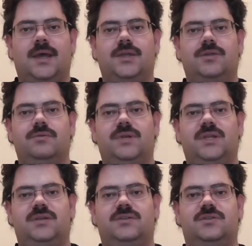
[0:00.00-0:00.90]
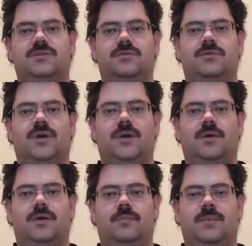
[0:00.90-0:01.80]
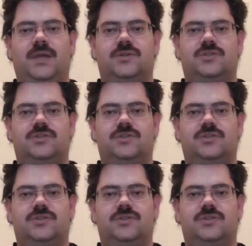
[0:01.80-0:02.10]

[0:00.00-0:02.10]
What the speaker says: You need to make